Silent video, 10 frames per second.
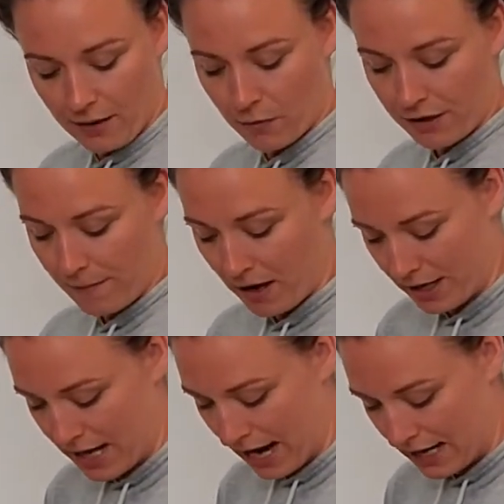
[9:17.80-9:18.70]
with about a
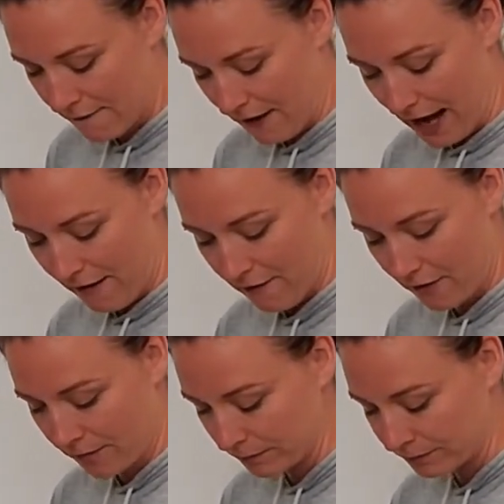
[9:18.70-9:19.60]
95
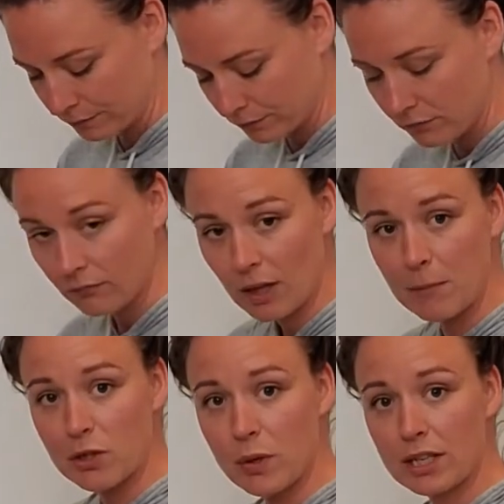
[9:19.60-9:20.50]

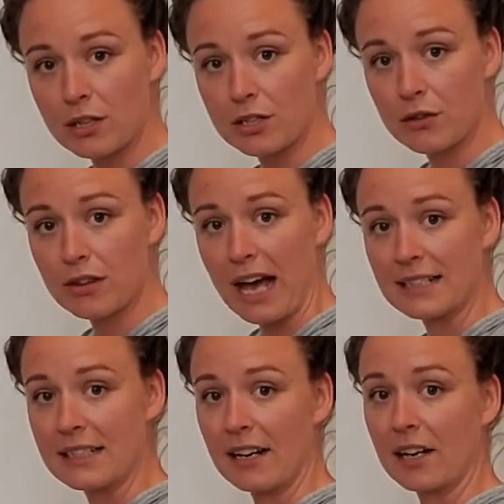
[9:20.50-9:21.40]
between your two thighs
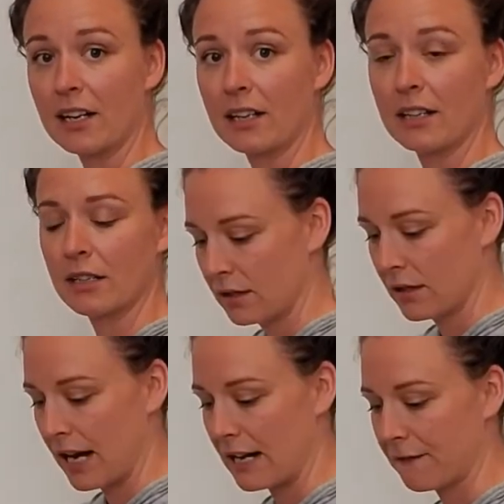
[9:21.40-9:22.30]
here,
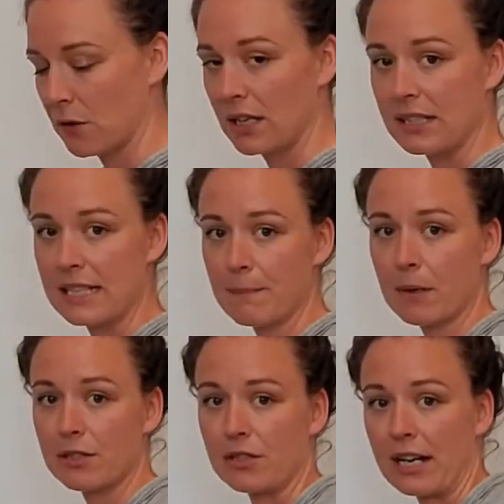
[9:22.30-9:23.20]
and if you need a deeper
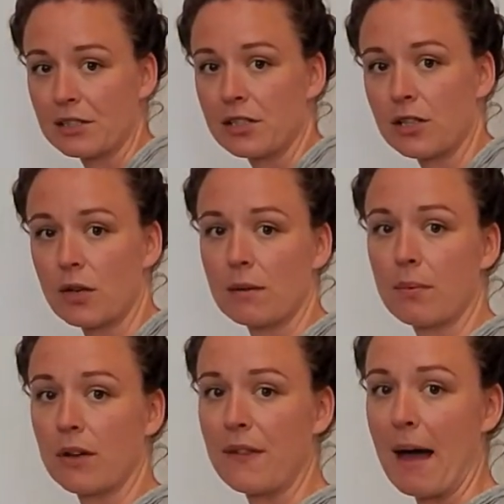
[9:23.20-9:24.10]
stretch, you can
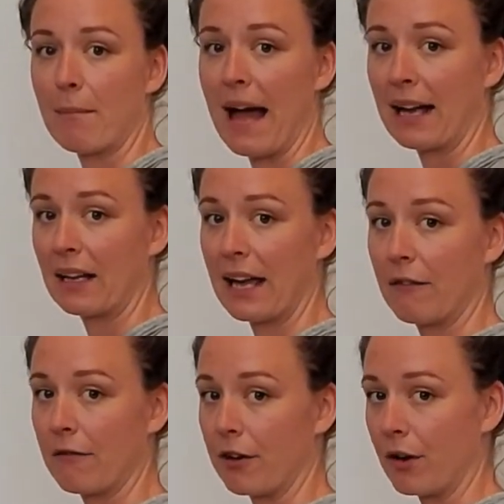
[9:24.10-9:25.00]
put that back leg
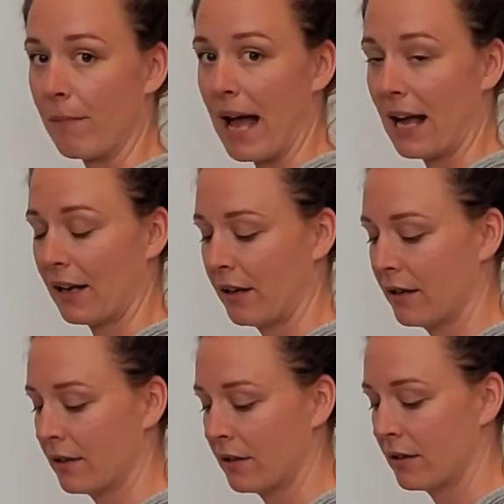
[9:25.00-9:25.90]
further back.
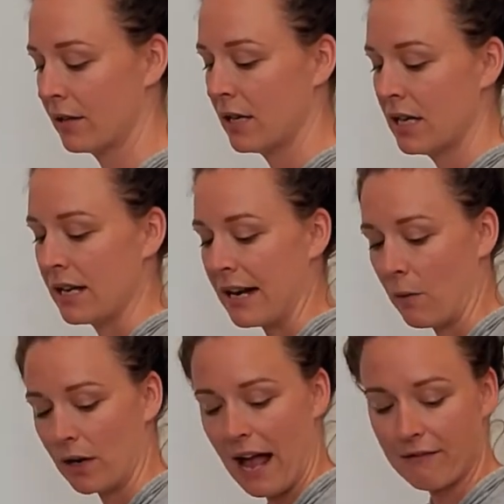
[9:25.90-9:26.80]
Now
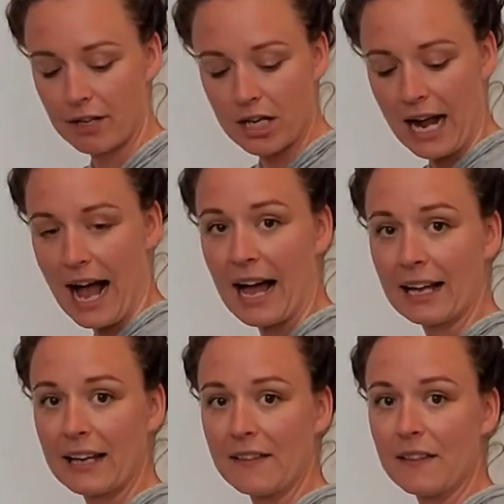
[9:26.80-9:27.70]
wherever you're at
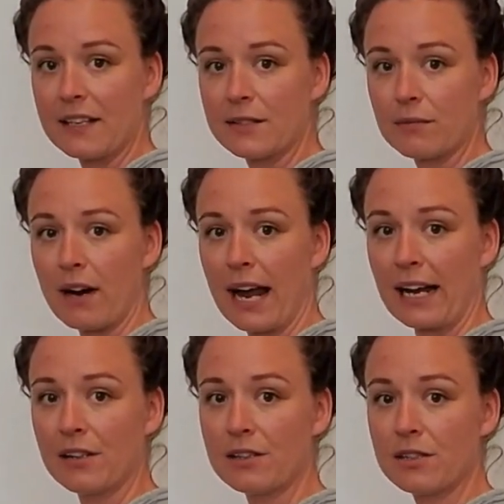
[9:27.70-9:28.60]
in this
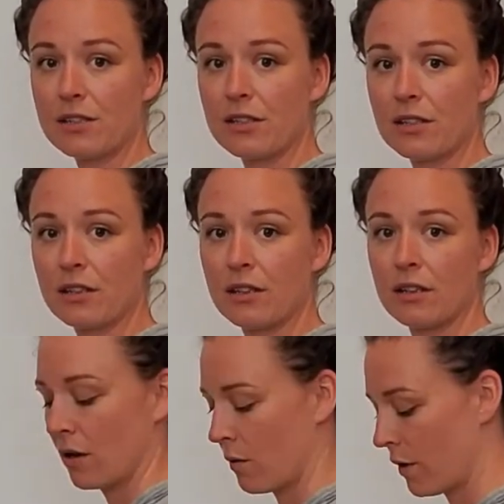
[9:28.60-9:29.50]
range,
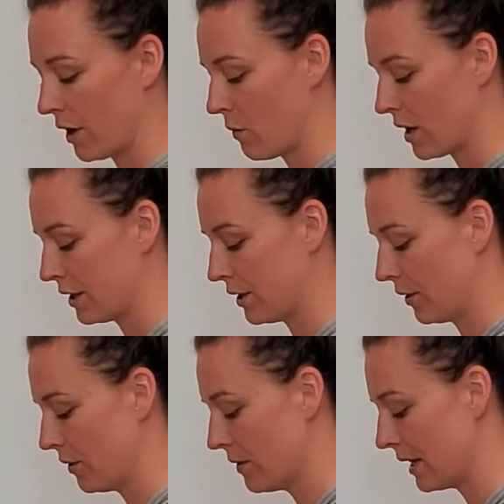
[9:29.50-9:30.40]
what you want to
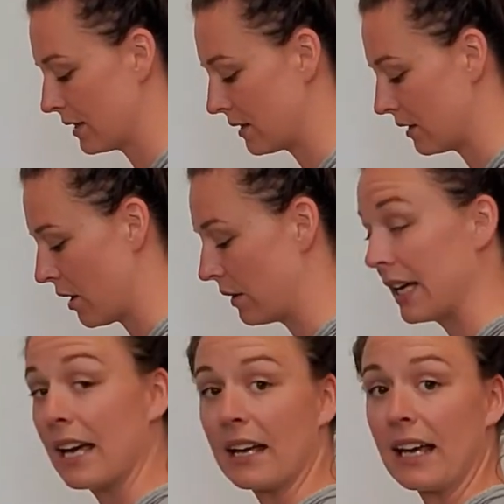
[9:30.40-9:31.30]
do is
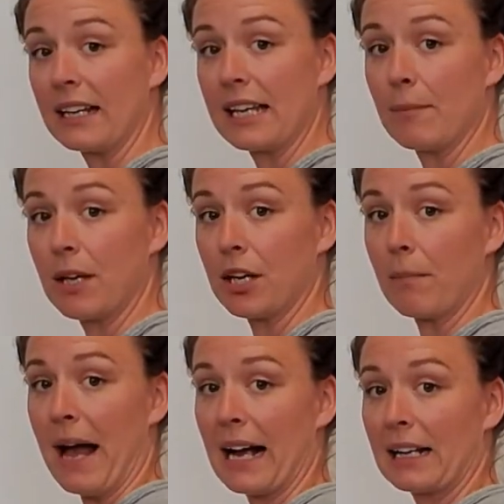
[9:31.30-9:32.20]
slowly, again keeping your
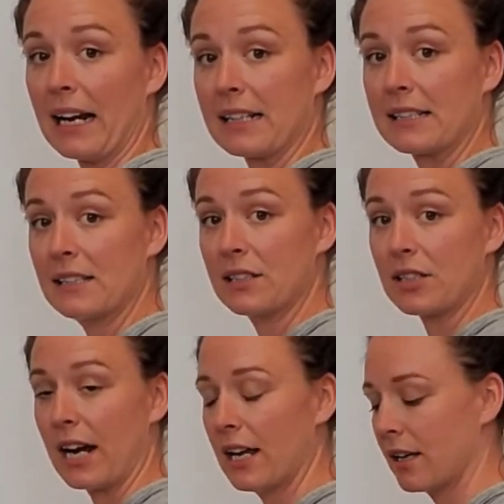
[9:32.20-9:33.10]
back nice and
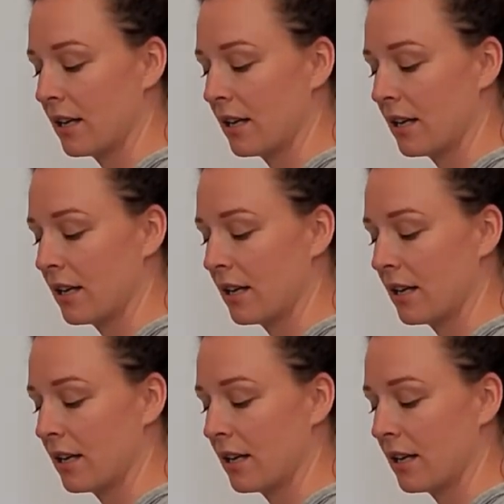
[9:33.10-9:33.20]
straight,